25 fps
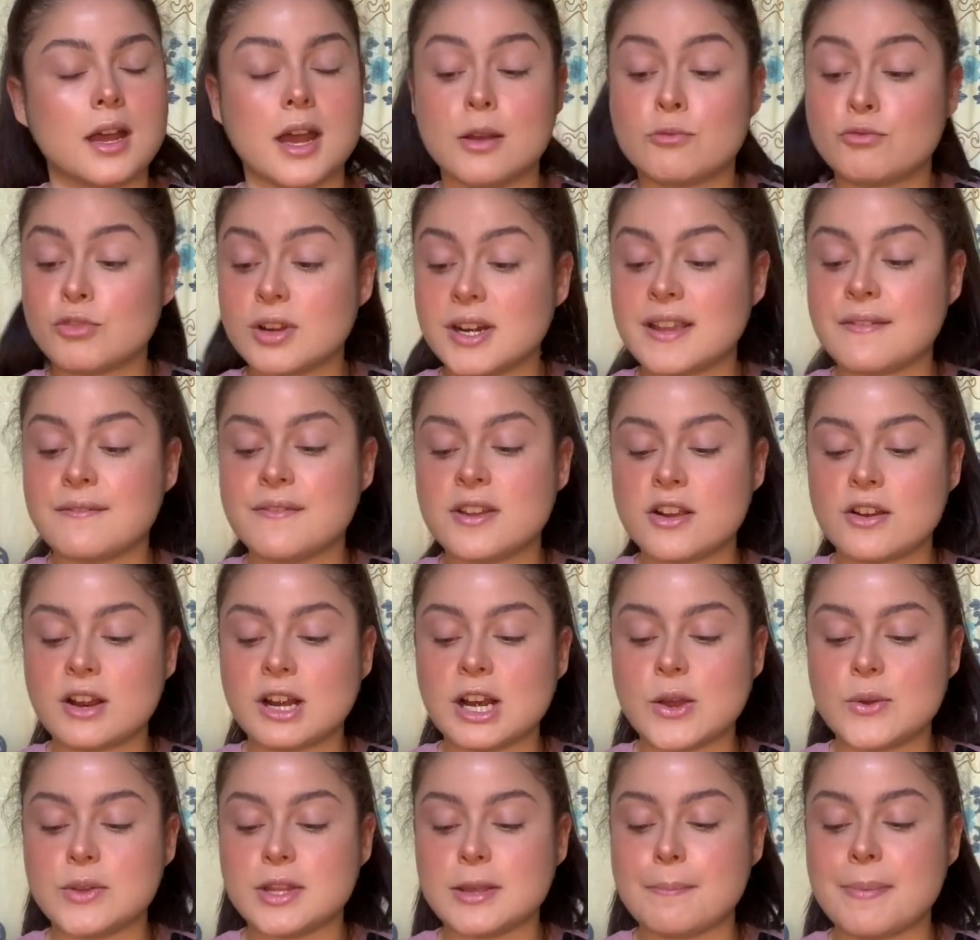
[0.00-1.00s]
I'm running very
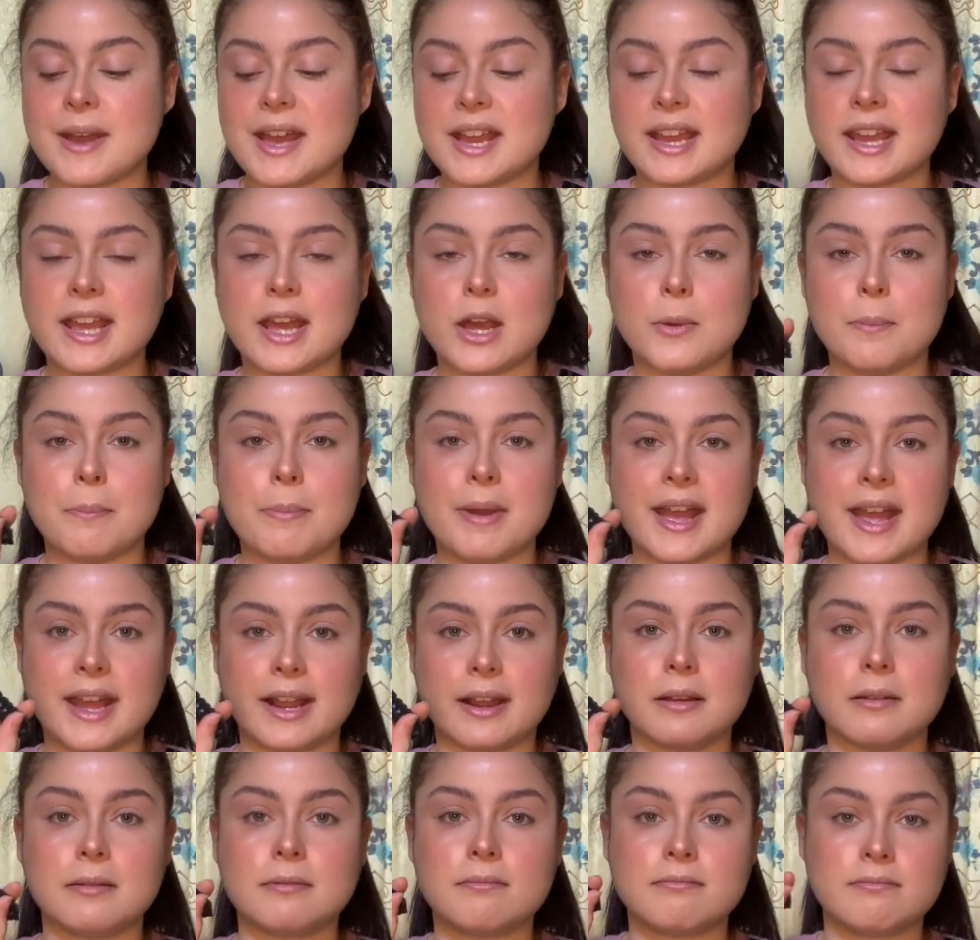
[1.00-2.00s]
low on the Bad Gal
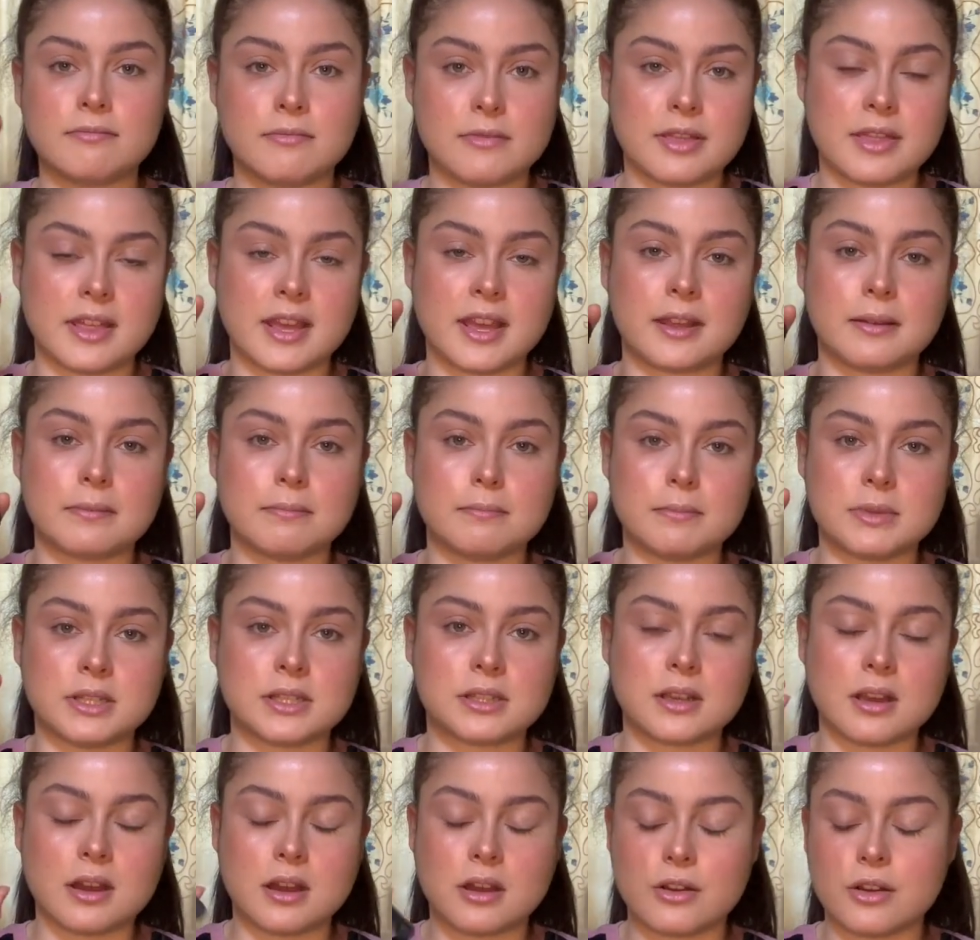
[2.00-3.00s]
Bang thing,
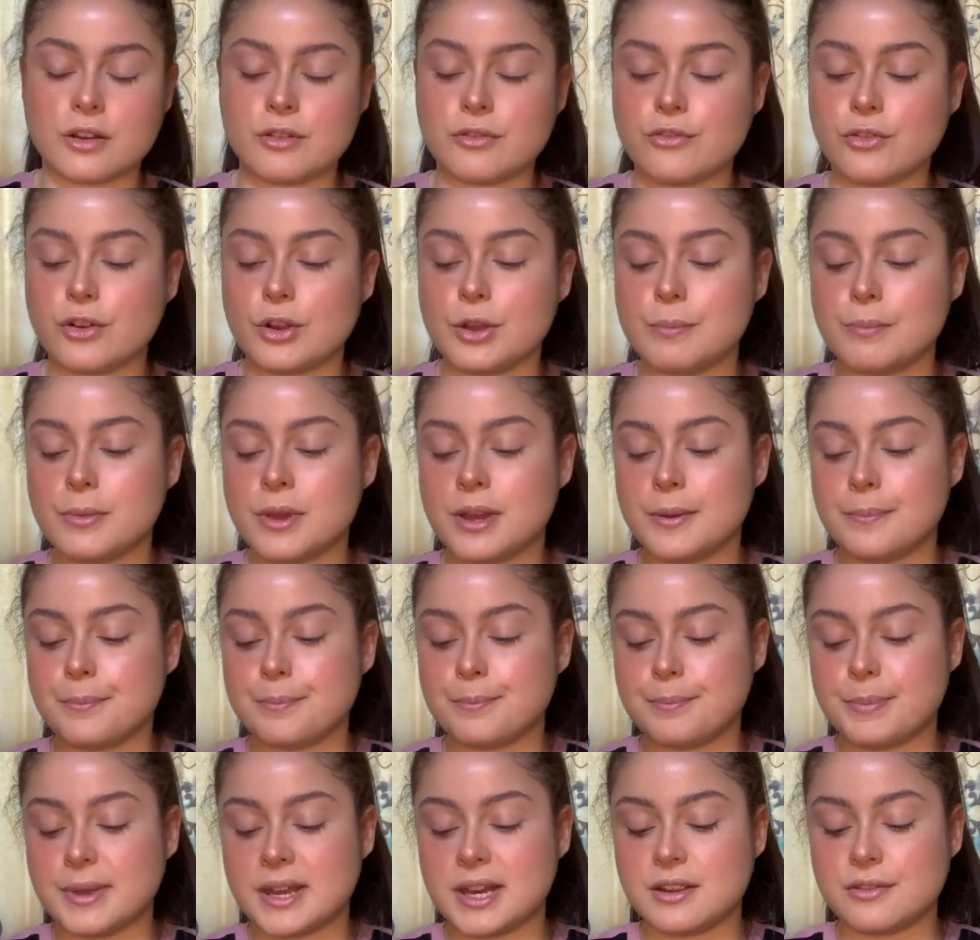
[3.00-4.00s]
mascara
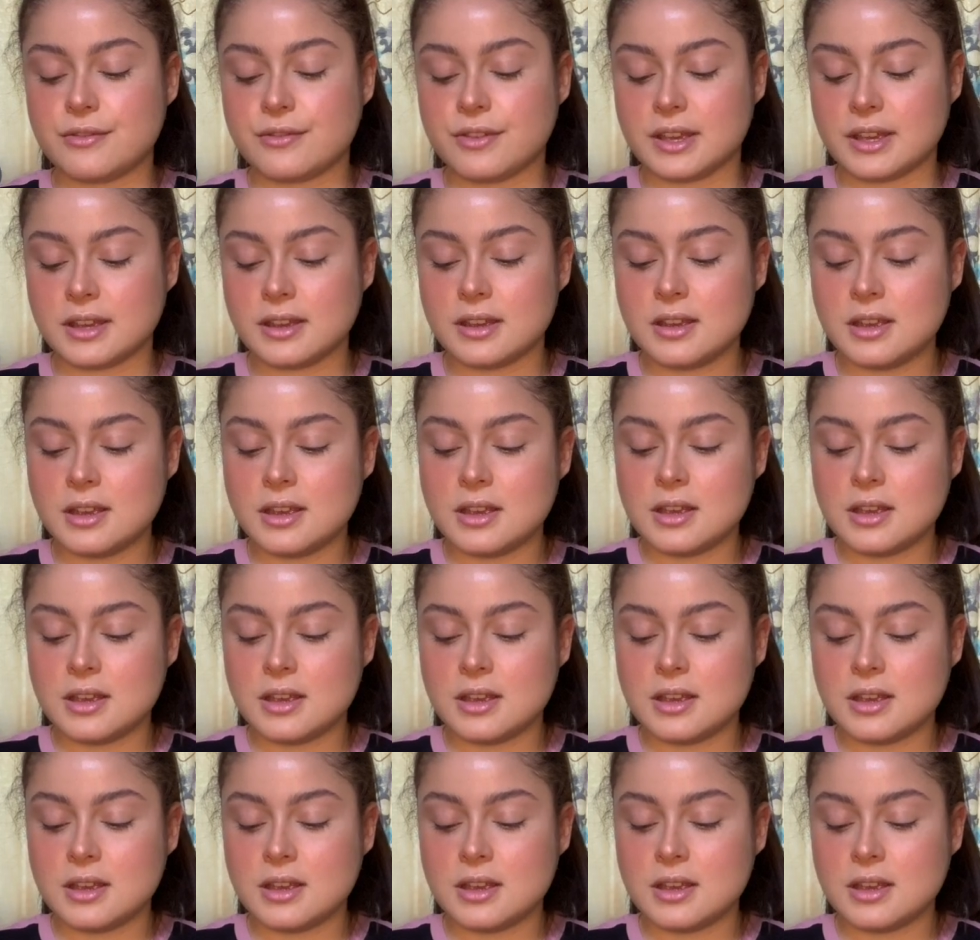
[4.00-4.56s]
from Benefit.